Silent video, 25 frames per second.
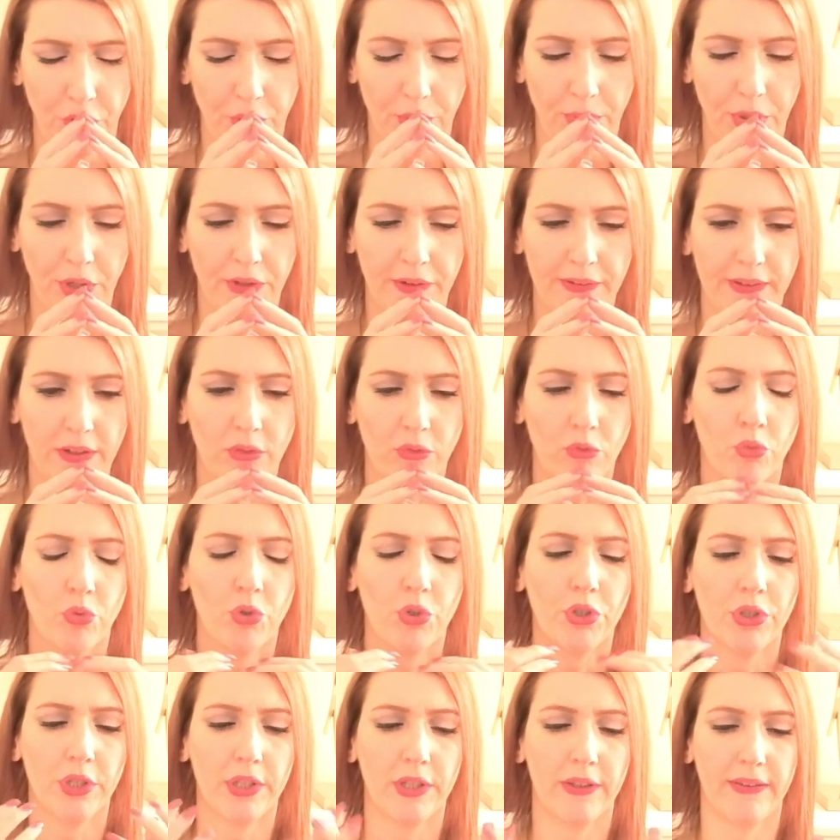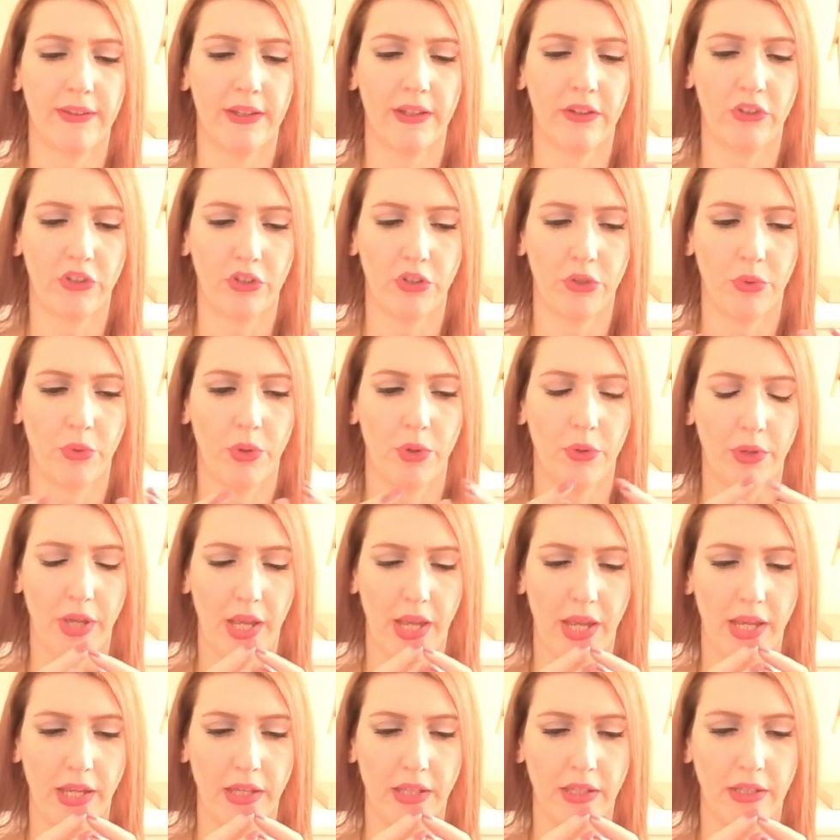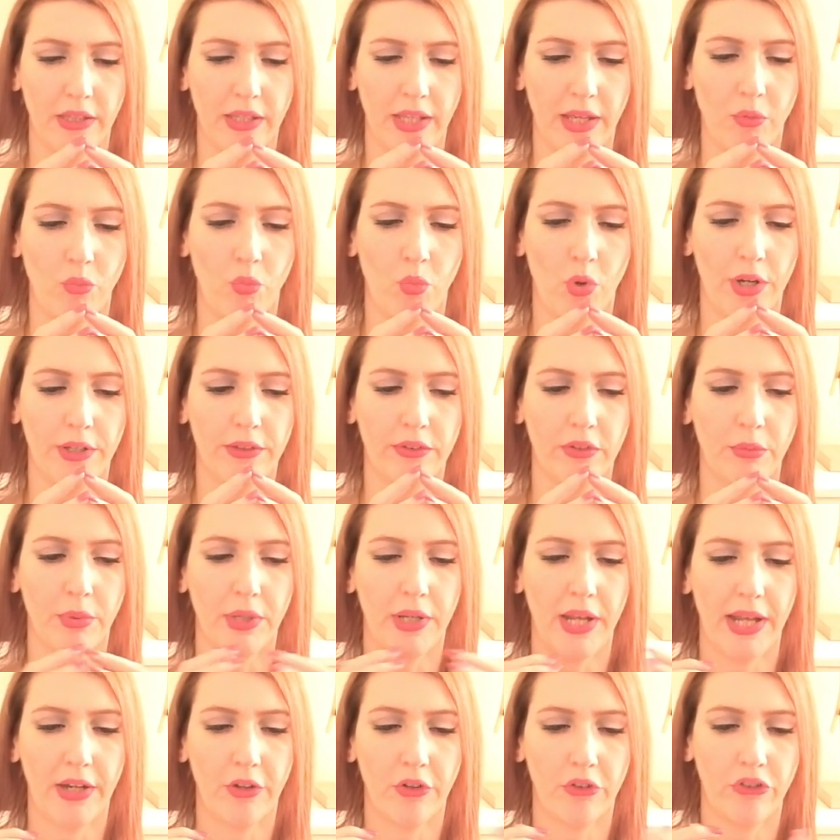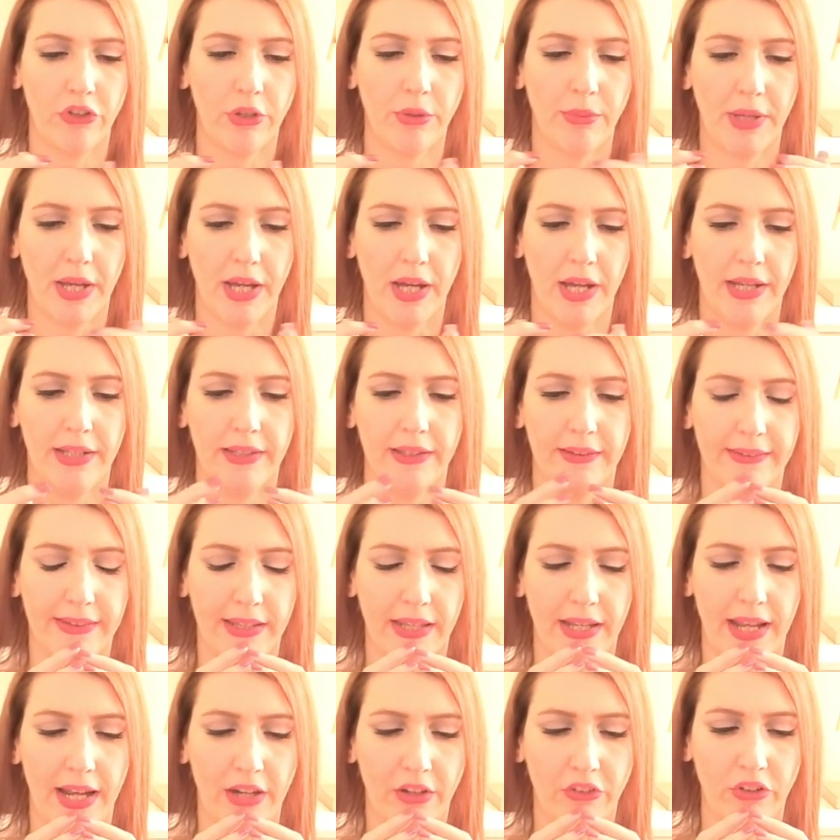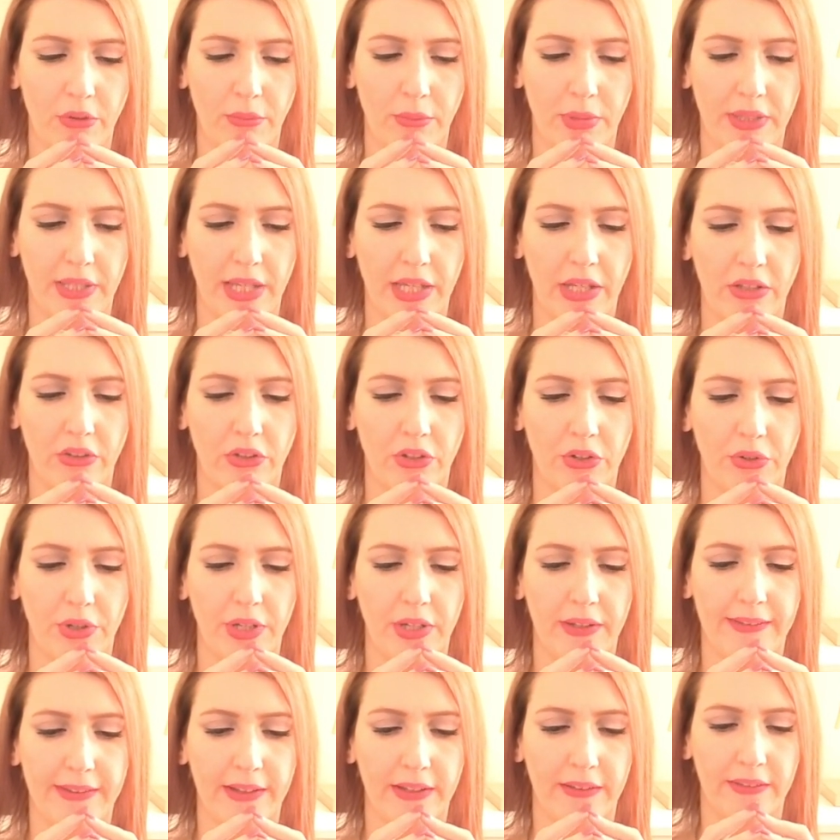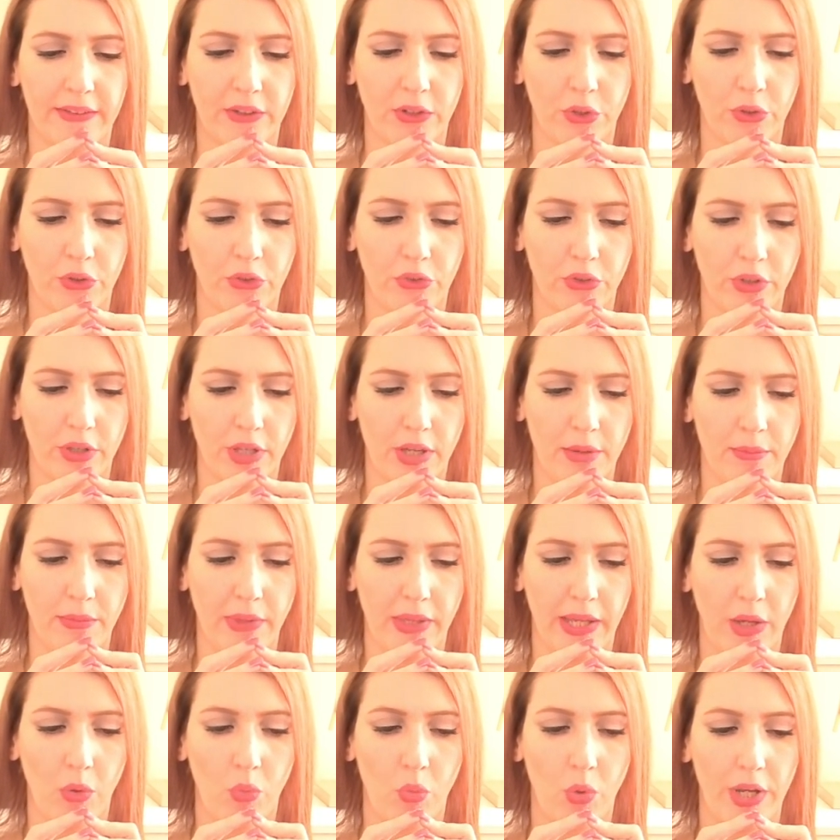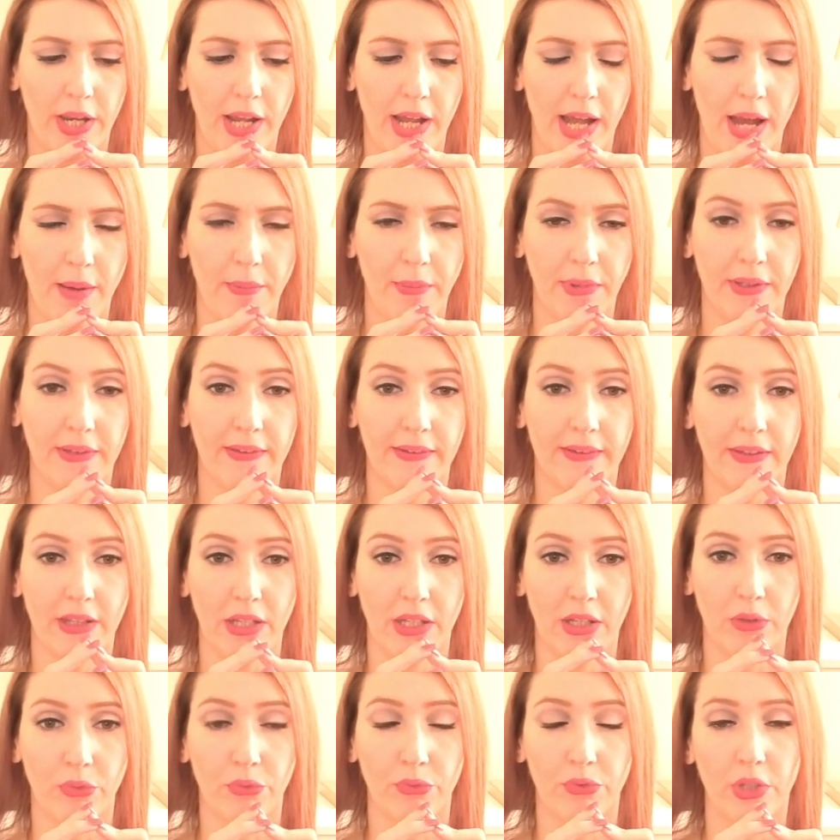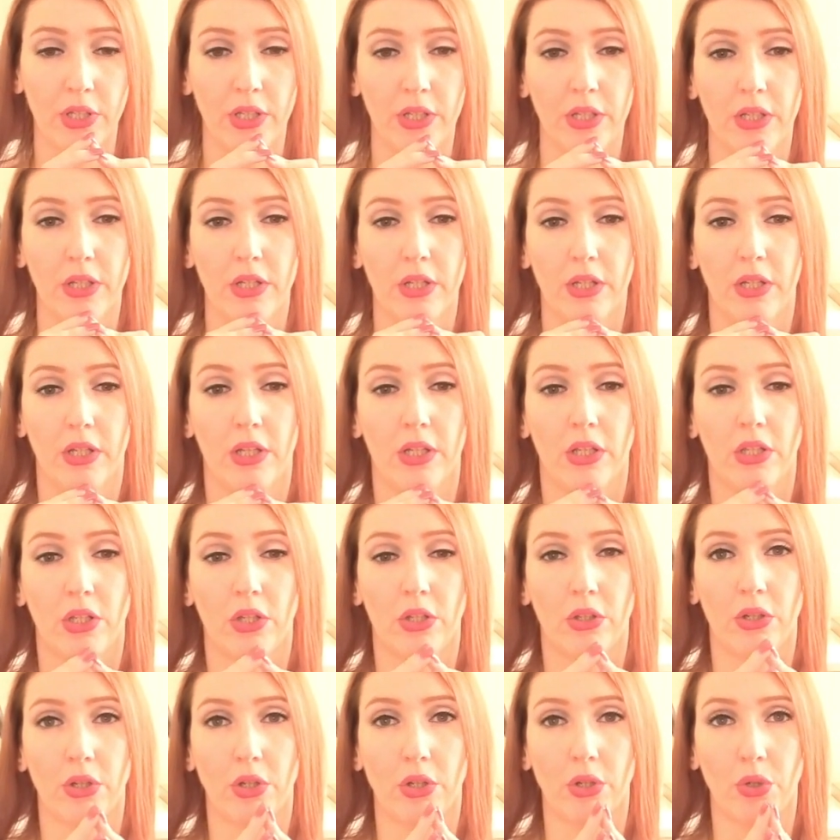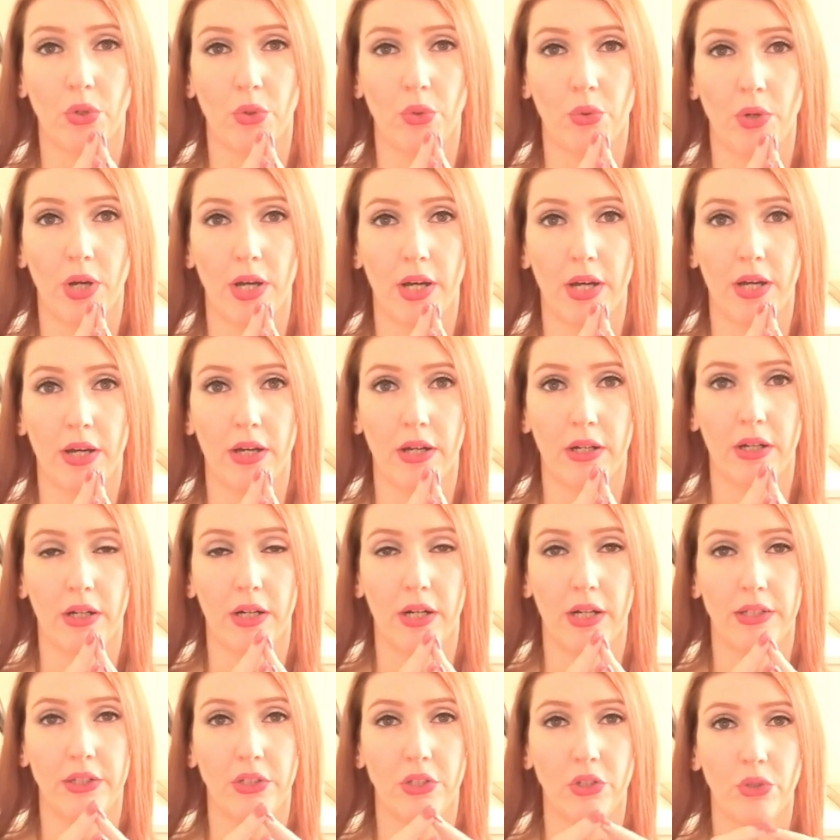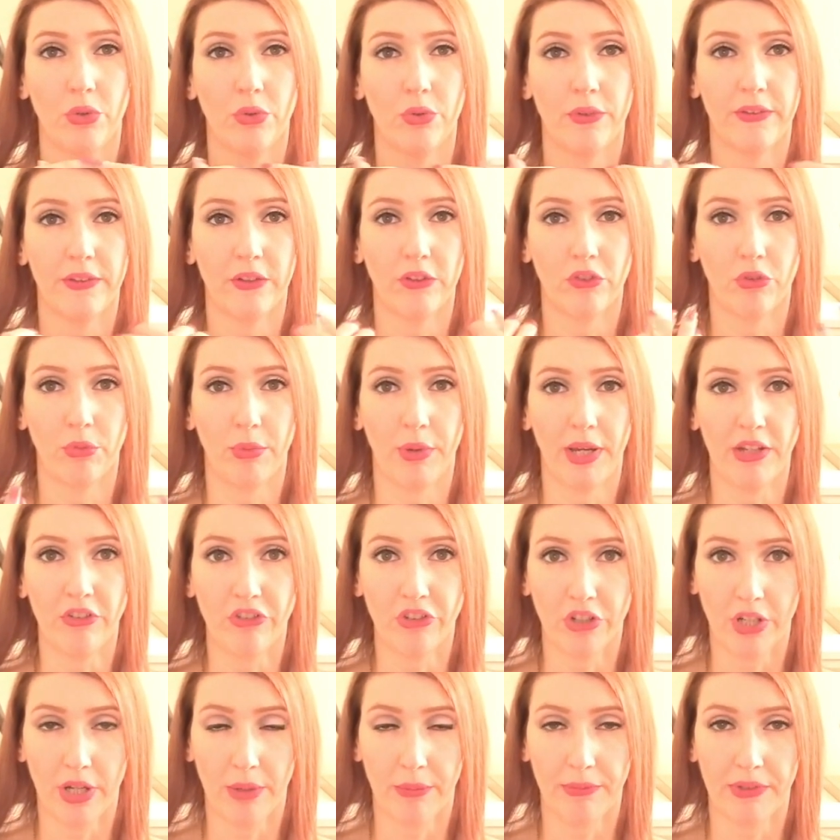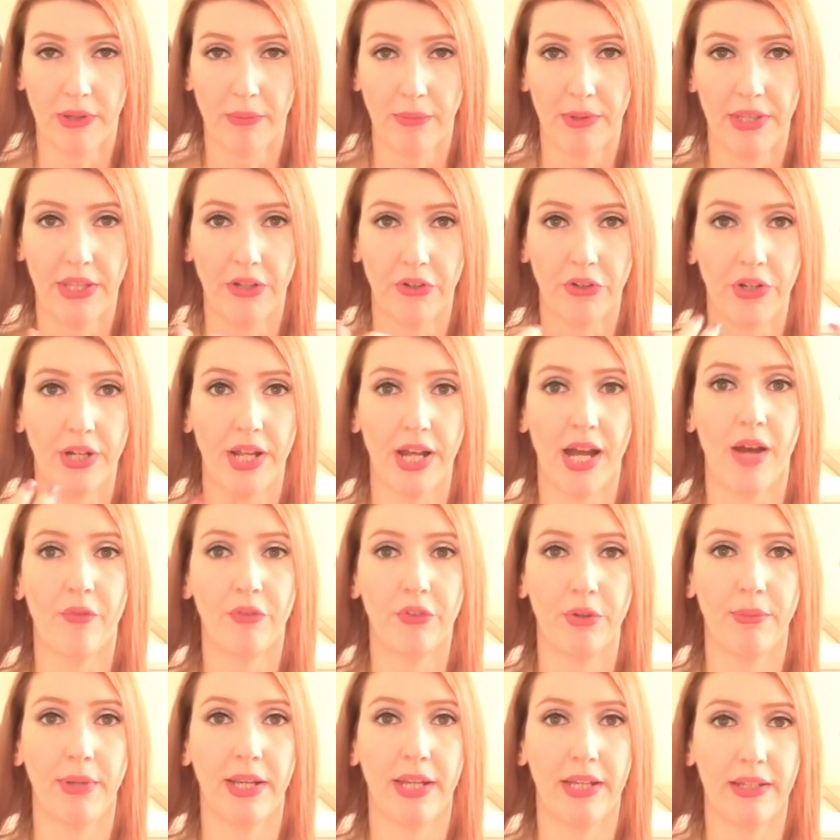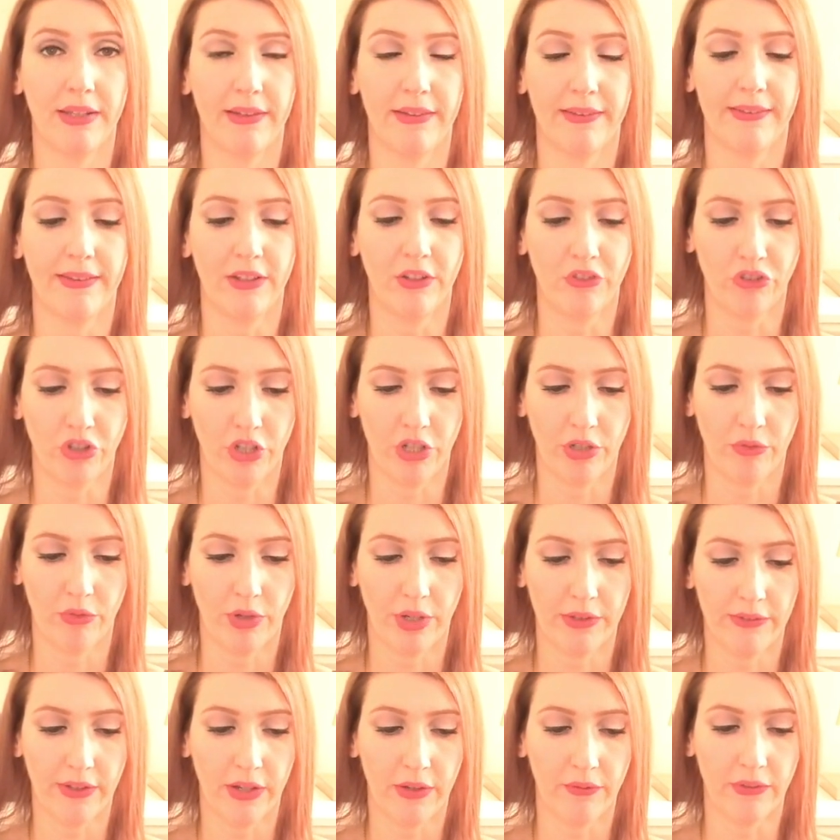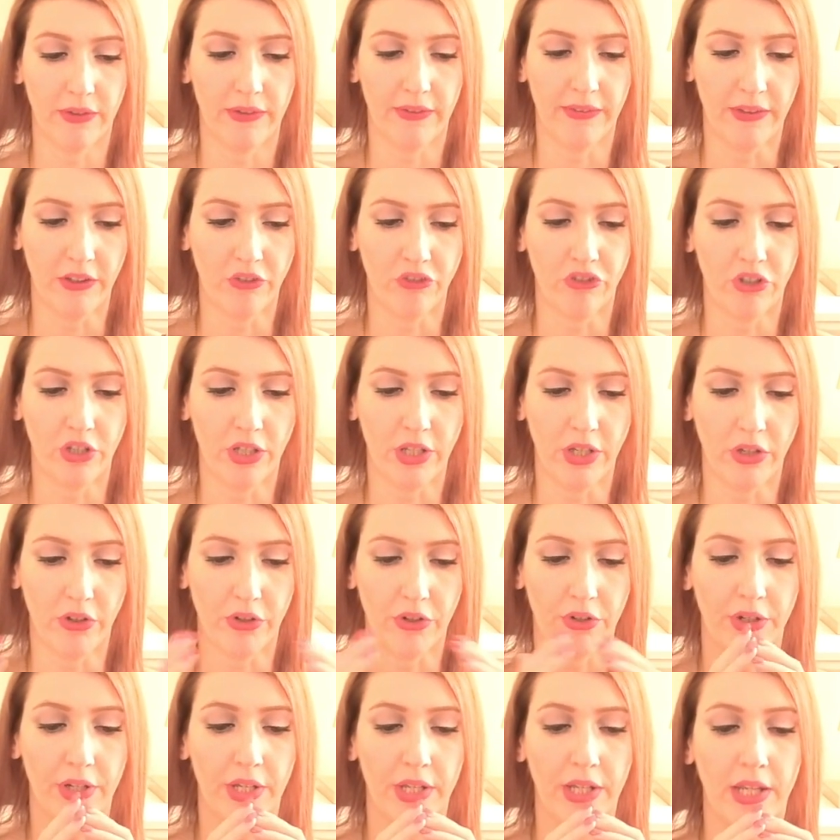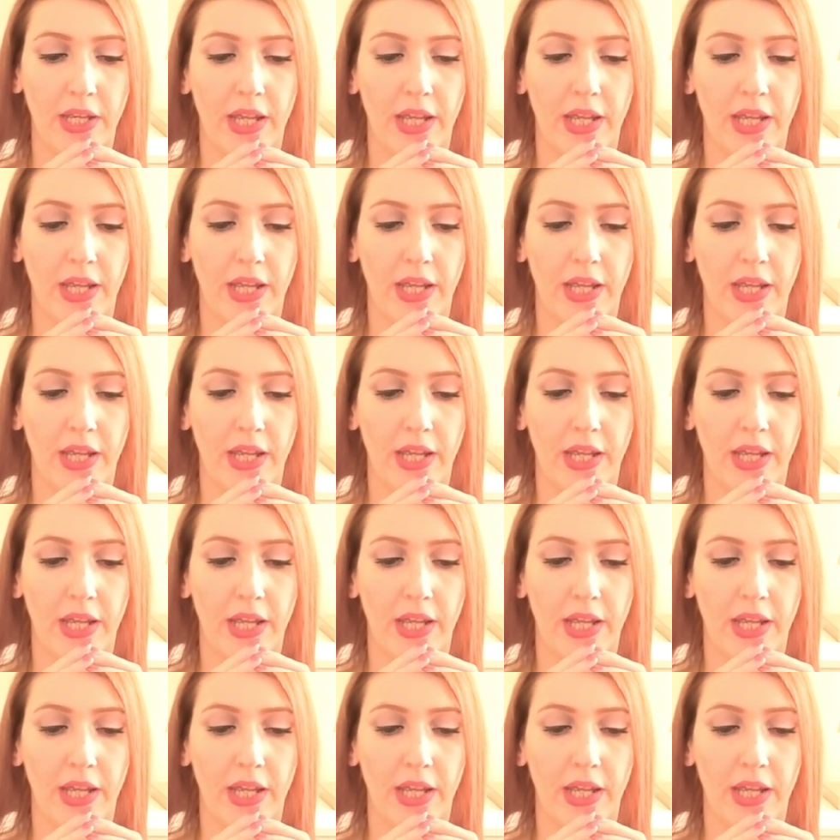your person really is into you, okay? They want to put energy behind this connection, but they, there is concerns for them, like what happens if, you know, uh, a new situation comes up and they're gonna have to make a decision, a tough decision here.